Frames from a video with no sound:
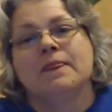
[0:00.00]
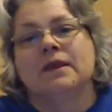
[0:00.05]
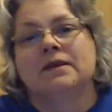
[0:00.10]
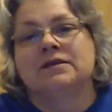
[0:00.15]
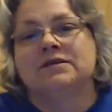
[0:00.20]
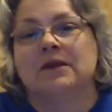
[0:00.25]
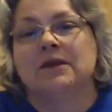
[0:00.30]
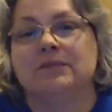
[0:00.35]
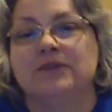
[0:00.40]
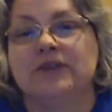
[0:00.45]

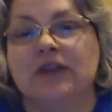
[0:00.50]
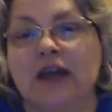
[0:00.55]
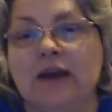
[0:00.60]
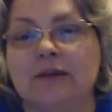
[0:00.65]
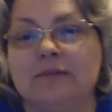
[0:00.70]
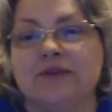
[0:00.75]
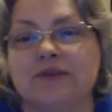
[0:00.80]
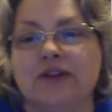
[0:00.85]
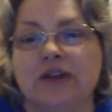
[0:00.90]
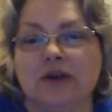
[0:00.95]

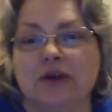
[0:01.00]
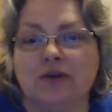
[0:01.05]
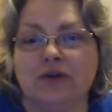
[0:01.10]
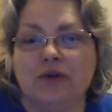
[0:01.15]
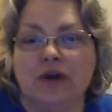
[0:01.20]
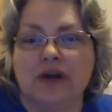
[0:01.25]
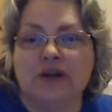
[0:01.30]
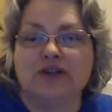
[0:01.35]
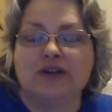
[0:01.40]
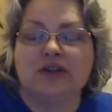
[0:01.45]
sometimes the
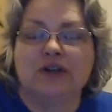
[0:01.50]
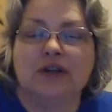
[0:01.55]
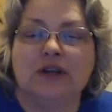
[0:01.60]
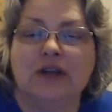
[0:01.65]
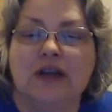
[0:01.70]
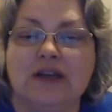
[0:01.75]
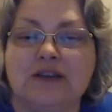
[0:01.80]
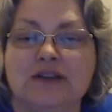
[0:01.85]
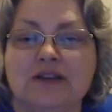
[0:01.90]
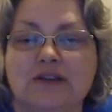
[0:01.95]
aggression
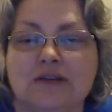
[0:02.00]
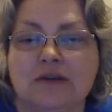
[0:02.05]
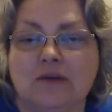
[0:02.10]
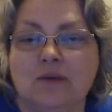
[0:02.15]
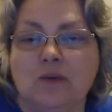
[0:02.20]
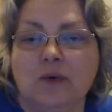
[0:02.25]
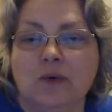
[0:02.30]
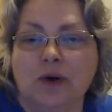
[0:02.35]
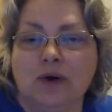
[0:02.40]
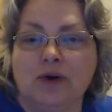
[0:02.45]
gets
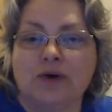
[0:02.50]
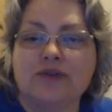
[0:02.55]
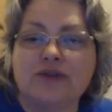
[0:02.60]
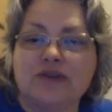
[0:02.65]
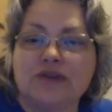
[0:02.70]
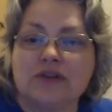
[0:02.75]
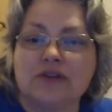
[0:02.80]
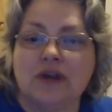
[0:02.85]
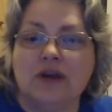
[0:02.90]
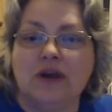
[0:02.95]

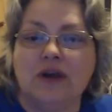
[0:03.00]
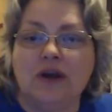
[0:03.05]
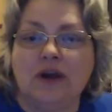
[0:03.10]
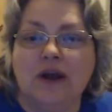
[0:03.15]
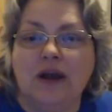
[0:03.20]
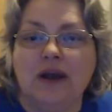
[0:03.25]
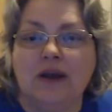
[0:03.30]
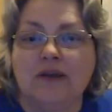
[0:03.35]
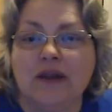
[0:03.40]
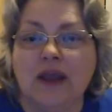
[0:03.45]
worse
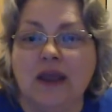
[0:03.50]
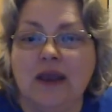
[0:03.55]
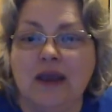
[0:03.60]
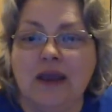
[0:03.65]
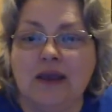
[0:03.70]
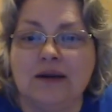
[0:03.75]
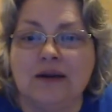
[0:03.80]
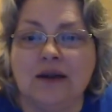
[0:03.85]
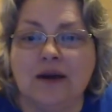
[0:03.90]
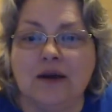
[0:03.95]
and they
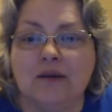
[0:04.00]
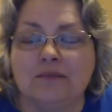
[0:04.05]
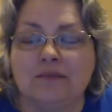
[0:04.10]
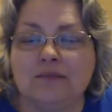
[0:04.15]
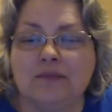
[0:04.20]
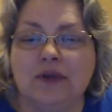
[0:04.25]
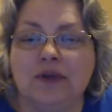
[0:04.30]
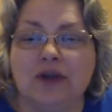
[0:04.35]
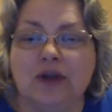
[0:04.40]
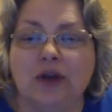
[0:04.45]
end up,
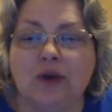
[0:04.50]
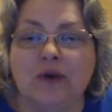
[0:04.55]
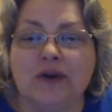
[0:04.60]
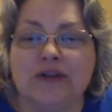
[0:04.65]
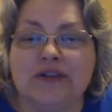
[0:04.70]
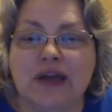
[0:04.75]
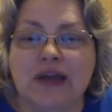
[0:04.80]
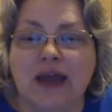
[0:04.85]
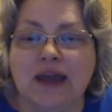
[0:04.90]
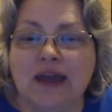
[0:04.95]
you know,
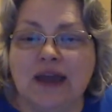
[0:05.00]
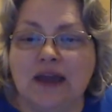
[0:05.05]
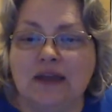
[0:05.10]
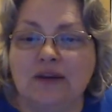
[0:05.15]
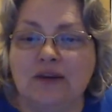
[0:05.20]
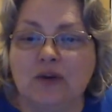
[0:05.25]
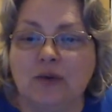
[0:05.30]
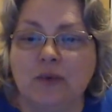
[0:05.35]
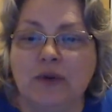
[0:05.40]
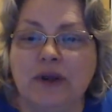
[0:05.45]
attacking
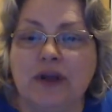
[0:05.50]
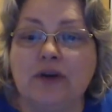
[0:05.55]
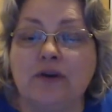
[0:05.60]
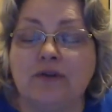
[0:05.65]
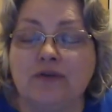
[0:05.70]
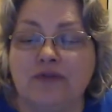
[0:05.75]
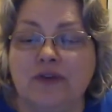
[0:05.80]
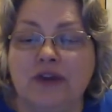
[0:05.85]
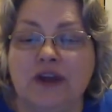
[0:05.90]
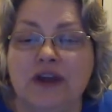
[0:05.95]
the weaker
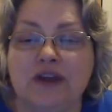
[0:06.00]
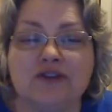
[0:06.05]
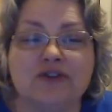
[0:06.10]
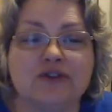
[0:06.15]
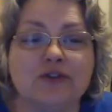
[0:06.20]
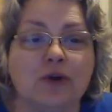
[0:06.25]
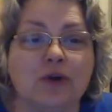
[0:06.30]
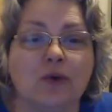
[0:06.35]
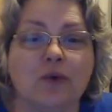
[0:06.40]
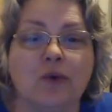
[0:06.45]
fish.
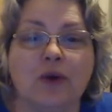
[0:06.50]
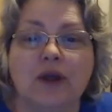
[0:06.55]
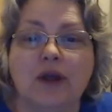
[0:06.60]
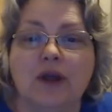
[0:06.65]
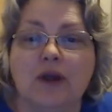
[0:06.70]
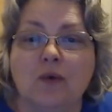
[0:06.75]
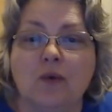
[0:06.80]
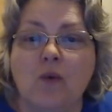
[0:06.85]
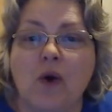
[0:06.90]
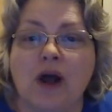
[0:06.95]
So
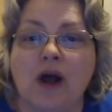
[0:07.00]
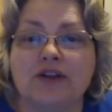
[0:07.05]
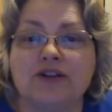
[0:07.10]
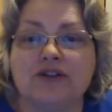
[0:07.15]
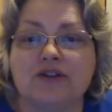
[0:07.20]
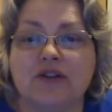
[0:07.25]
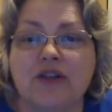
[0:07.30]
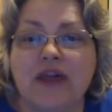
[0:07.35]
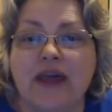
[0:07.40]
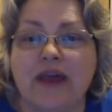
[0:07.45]
watch
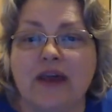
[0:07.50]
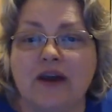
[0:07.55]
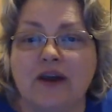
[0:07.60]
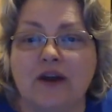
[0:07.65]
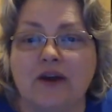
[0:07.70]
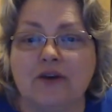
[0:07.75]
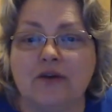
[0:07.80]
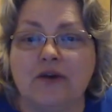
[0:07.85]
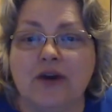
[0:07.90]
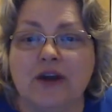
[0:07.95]
that
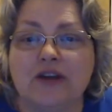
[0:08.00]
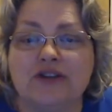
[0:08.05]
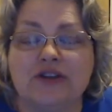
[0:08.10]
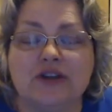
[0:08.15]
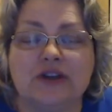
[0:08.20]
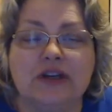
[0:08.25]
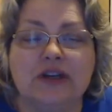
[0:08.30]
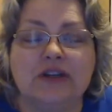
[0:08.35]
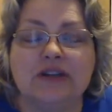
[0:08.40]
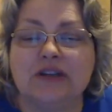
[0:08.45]

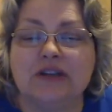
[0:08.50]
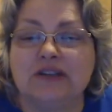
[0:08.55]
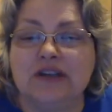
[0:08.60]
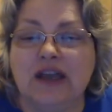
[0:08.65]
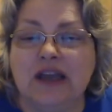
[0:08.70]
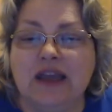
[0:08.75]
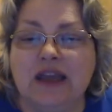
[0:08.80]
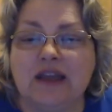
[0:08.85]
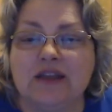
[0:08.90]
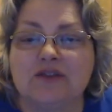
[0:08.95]
aggression in the
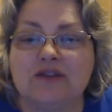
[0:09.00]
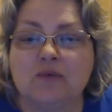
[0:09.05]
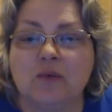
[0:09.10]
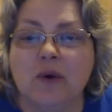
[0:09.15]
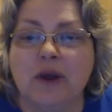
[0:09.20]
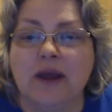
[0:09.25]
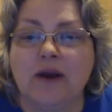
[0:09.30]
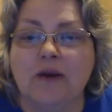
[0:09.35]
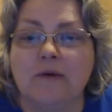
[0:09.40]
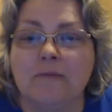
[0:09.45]
tank as
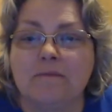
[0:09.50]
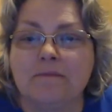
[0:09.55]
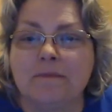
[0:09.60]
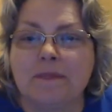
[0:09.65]
well.